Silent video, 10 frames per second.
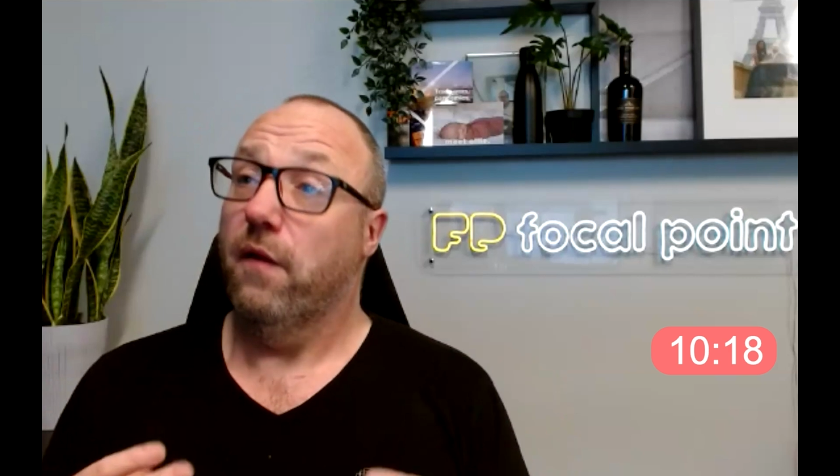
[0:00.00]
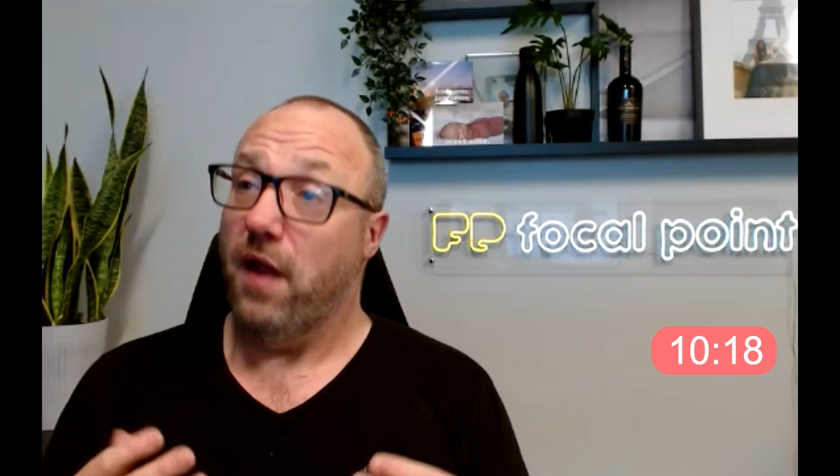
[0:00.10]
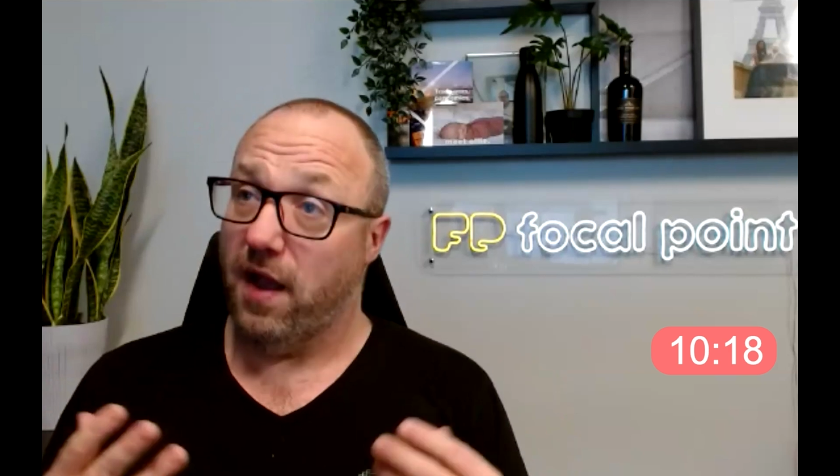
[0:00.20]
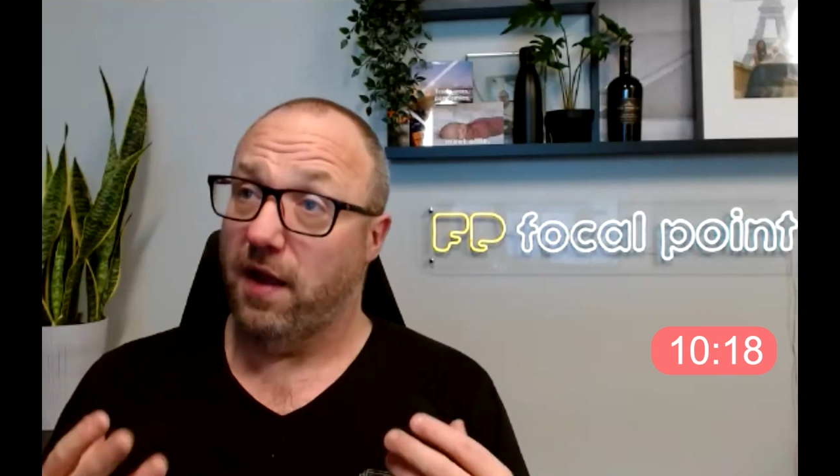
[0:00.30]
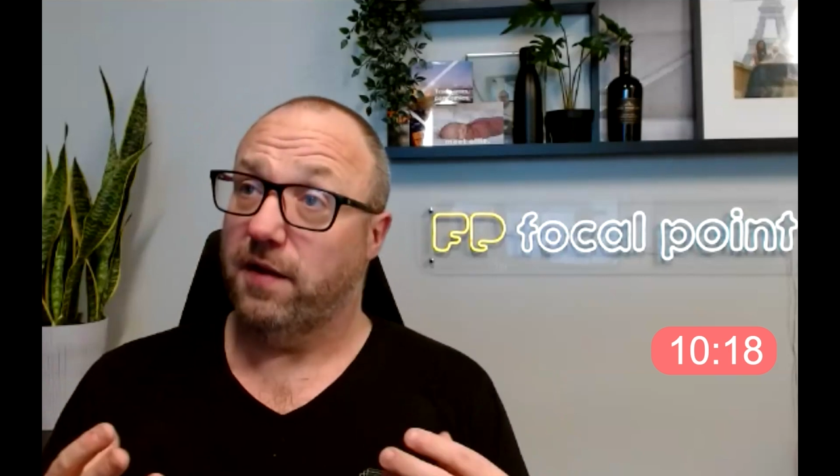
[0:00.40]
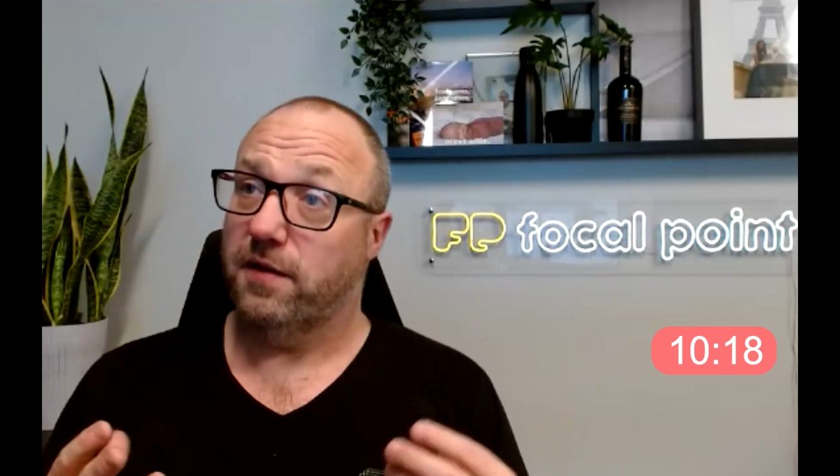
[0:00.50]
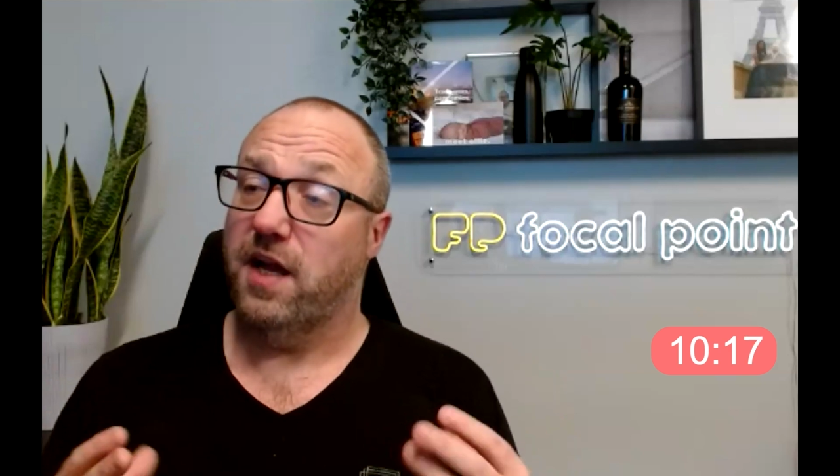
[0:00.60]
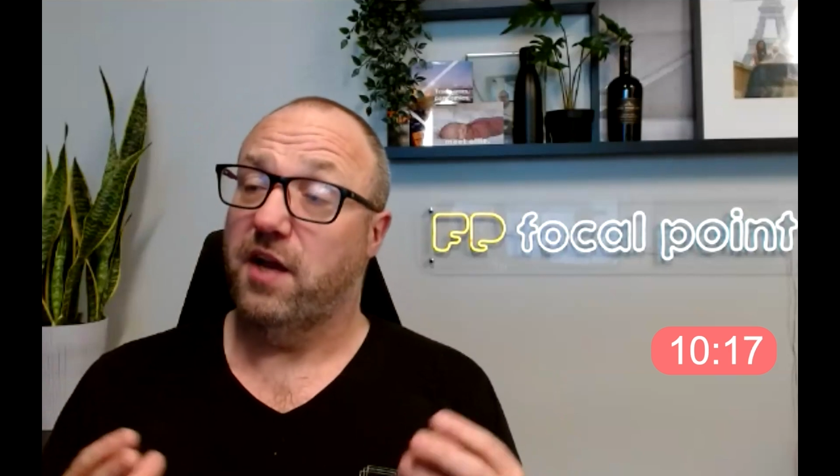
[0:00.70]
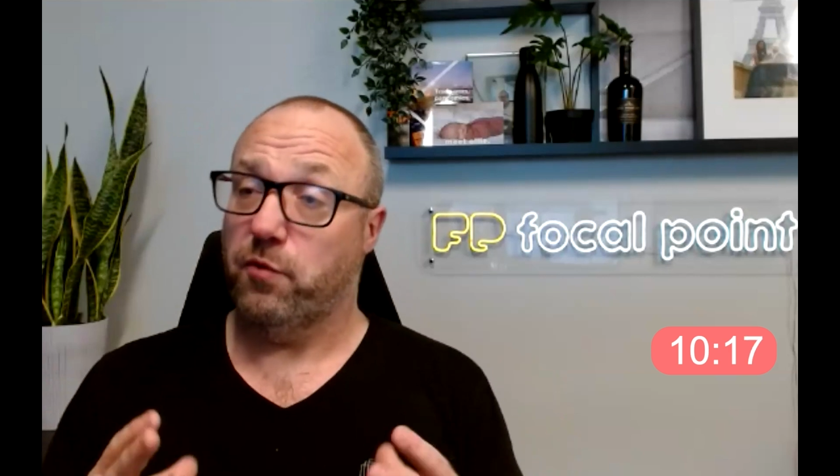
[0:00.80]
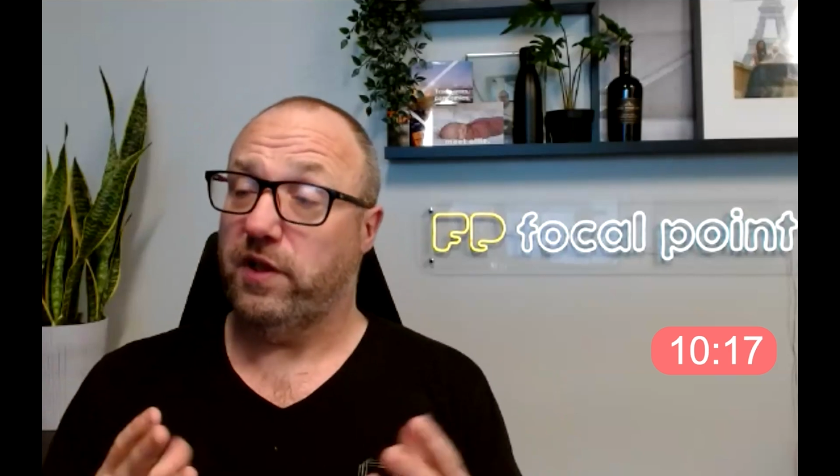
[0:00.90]

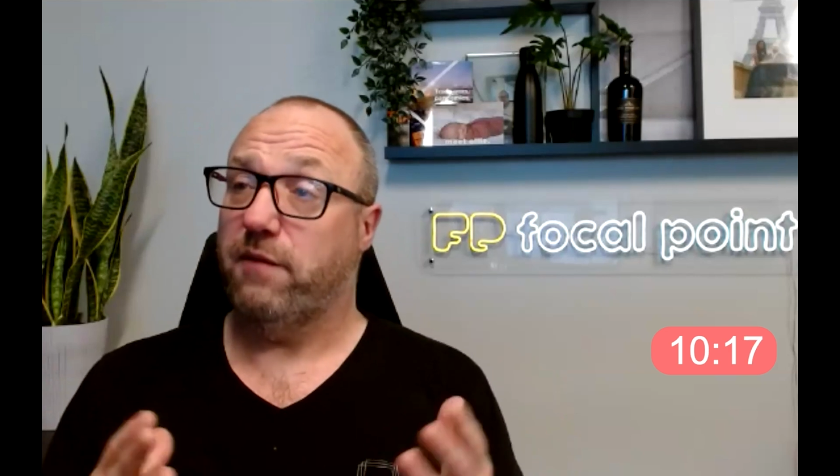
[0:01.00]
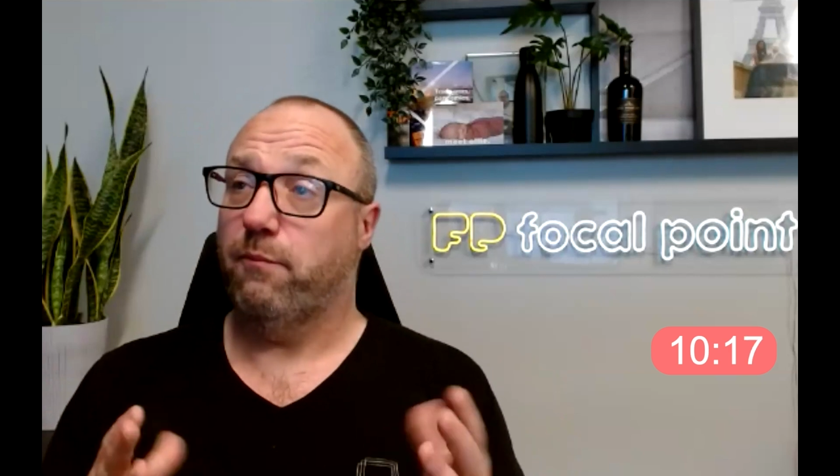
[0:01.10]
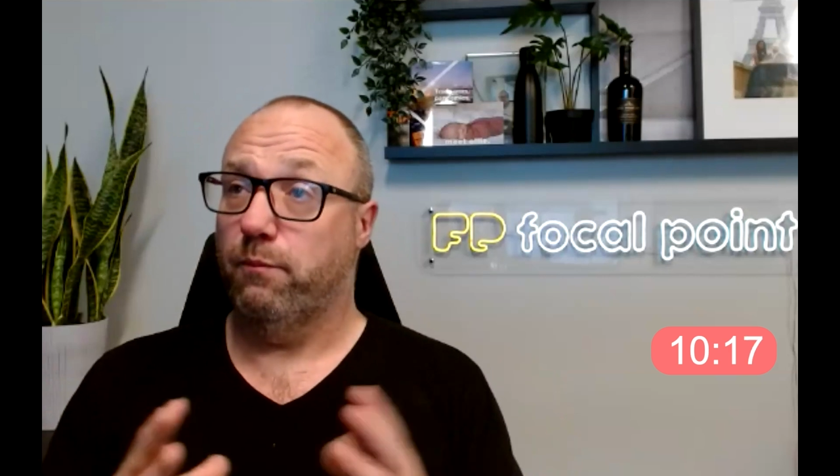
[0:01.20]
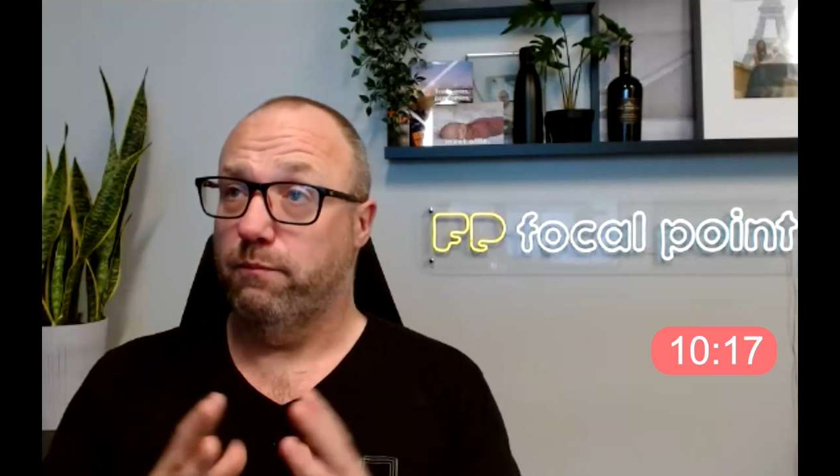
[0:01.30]
and really,